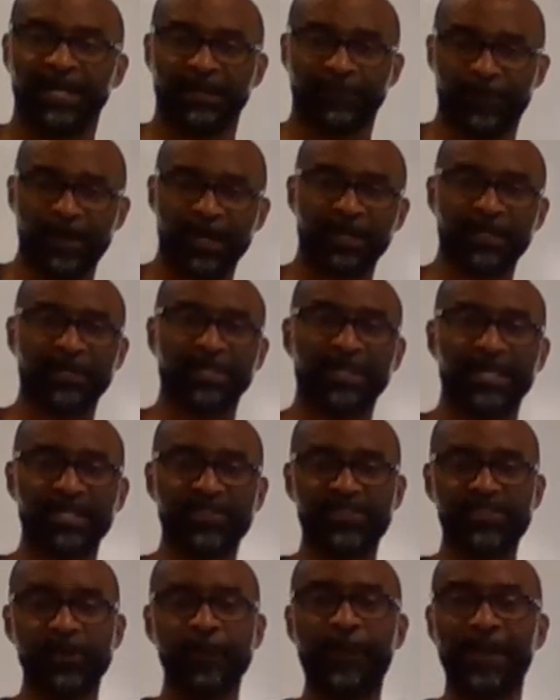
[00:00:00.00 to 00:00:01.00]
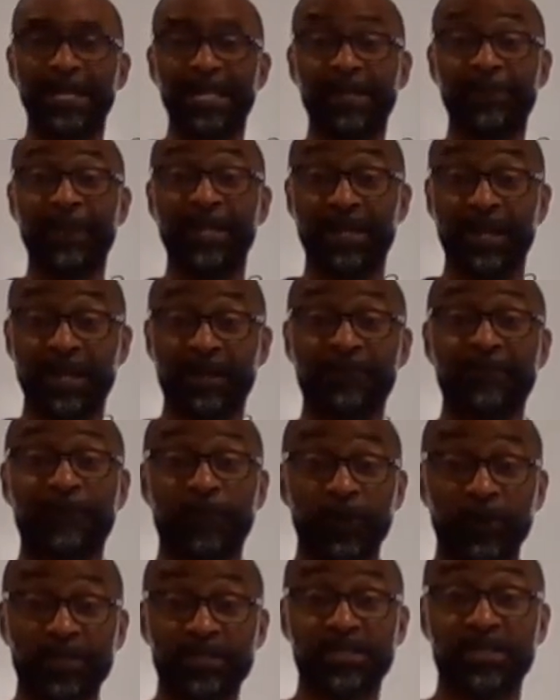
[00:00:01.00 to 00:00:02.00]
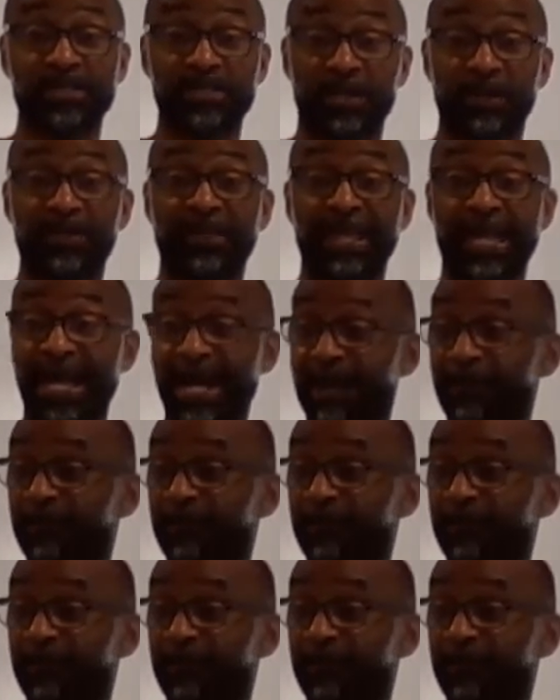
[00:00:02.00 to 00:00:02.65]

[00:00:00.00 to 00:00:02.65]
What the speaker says: A part of the Leccio'n Preliminar focuses on the